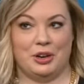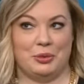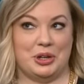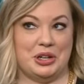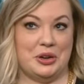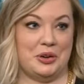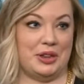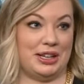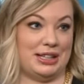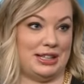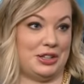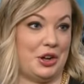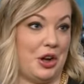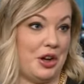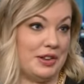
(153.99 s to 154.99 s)
We know that
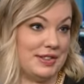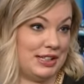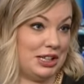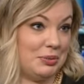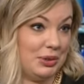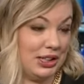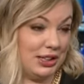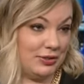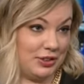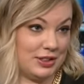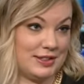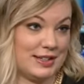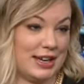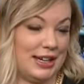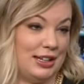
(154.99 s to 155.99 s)
he calls in when he
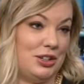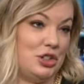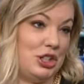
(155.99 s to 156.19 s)
feels like it.